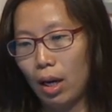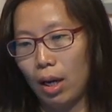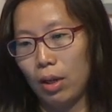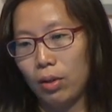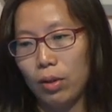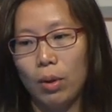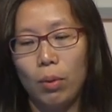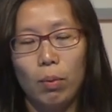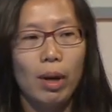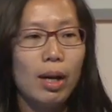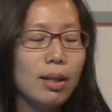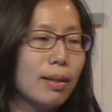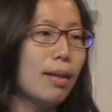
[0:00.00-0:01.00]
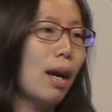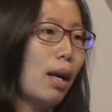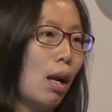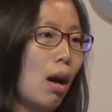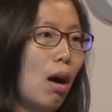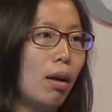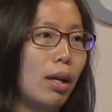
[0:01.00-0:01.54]
So what I
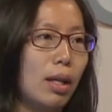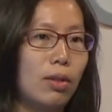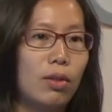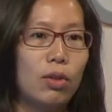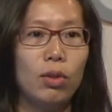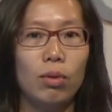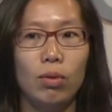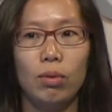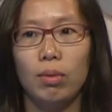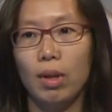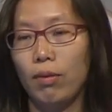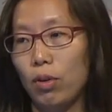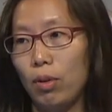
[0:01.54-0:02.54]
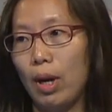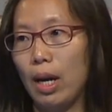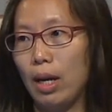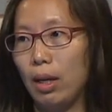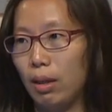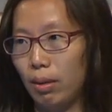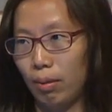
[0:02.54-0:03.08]
decided on is to give you
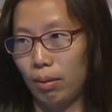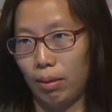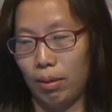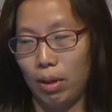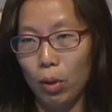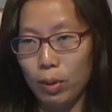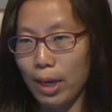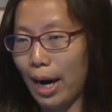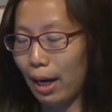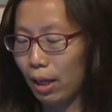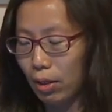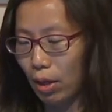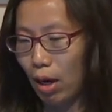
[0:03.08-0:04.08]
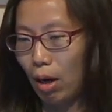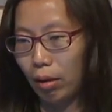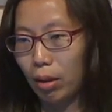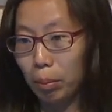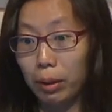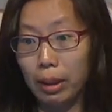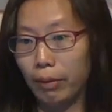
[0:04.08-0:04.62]
a no-tech talk,
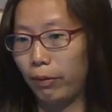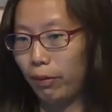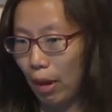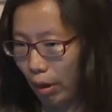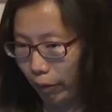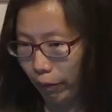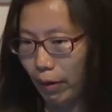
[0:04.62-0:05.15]
complete fluff.